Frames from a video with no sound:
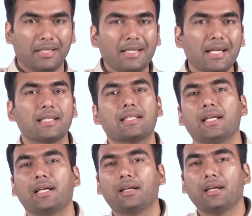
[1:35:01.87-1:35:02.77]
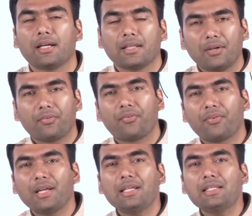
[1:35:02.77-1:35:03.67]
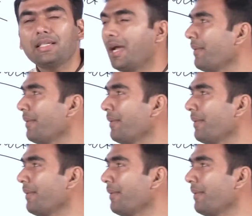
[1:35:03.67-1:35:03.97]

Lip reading: He has said that French have